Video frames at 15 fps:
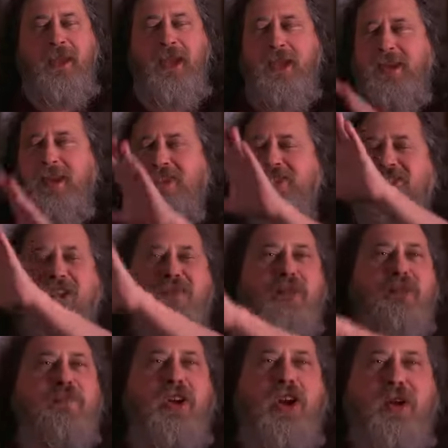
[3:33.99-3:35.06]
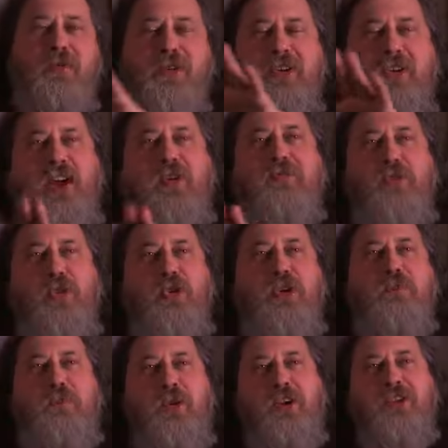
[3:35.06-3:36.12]
And as they from time to time look
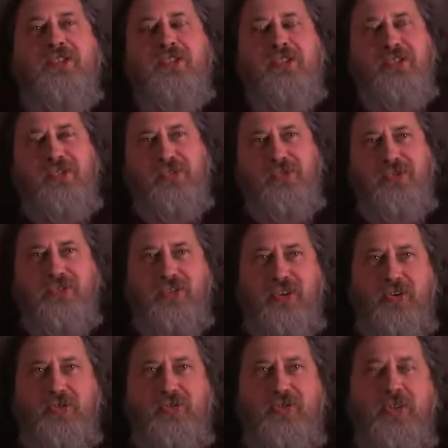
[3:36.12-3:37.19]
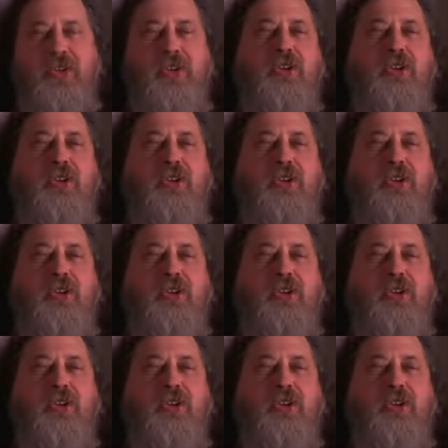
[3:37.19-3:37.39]
at parts of the source code,